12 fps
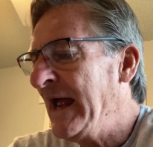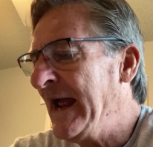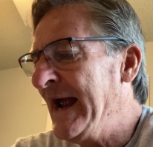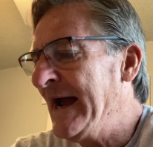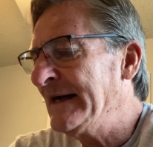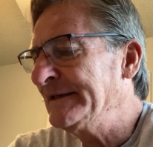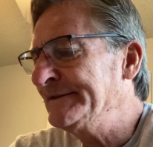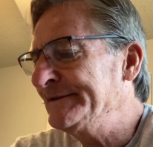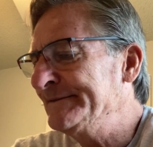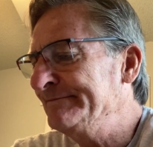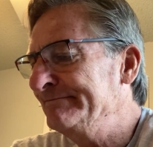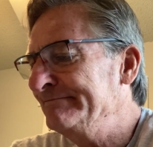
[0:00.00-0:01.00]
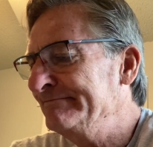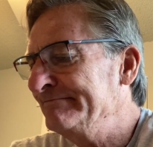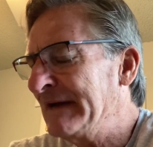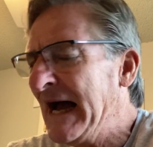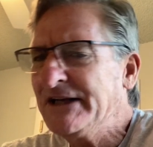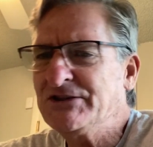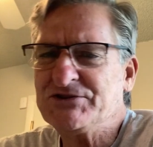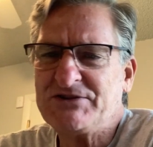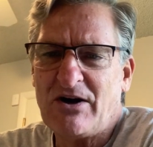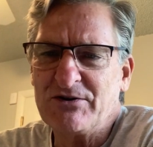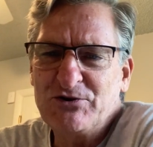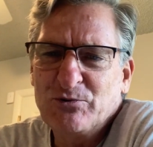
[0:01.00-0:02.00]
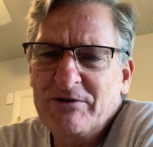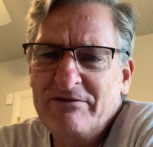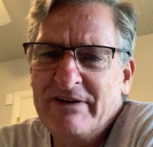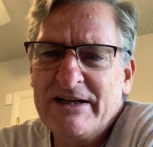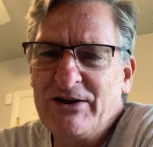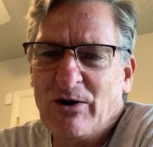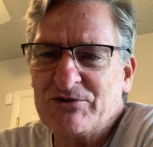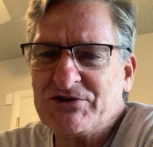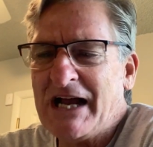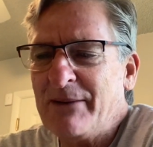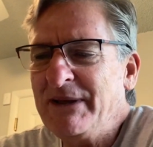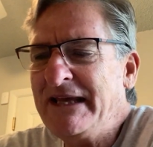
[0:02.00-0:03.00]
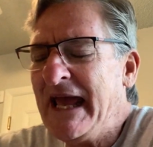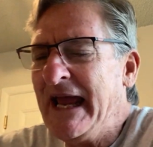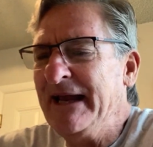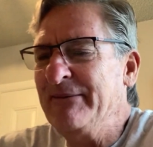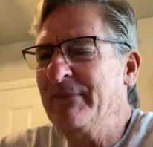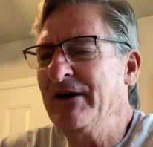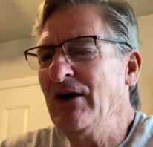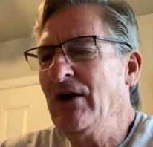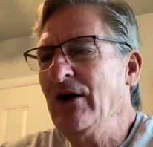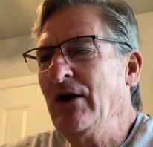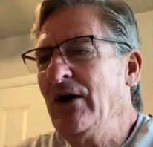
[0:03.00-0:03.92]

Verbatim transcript: And I just started doing videos and I became